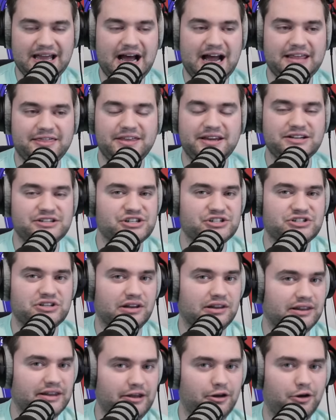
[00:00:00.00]
I think, just a
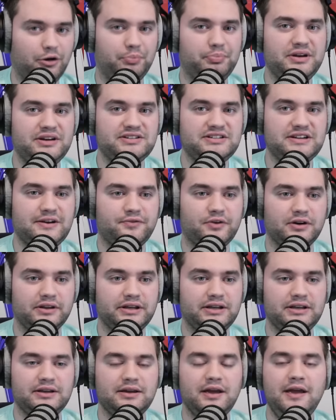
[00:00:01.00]
little bit
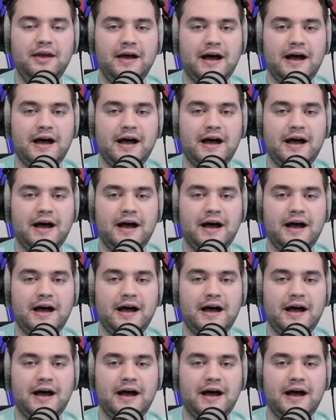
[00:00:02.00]
differently.